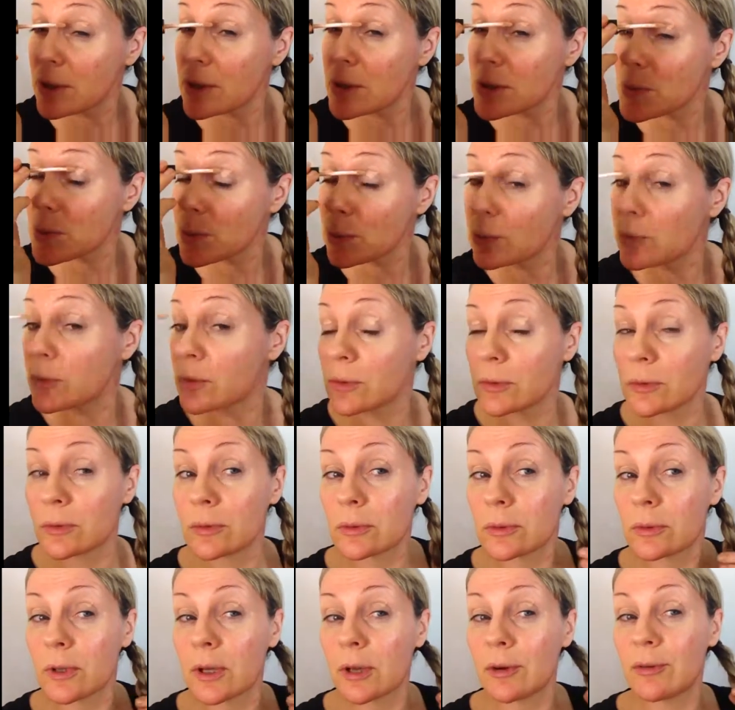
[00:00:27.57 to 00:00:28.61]
just put
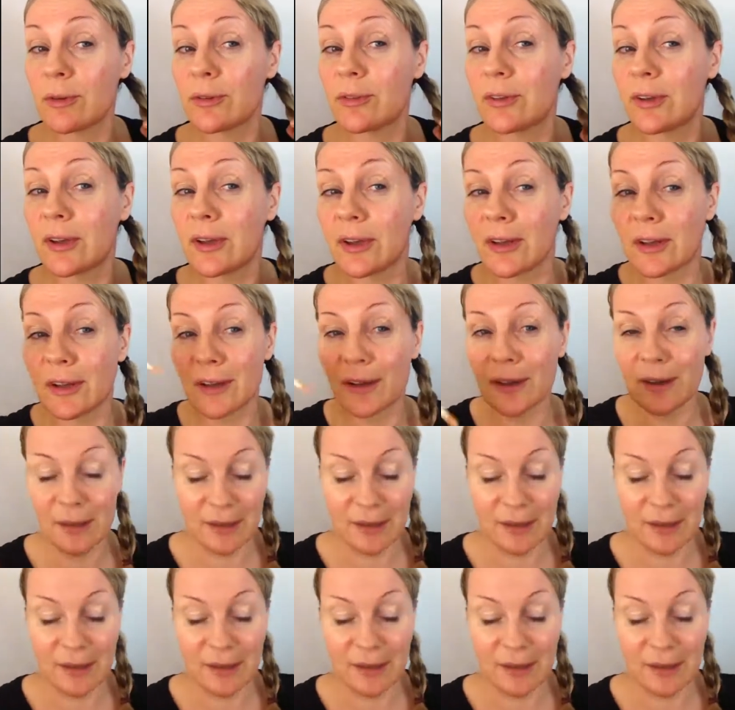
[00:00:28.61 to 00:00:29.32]
everything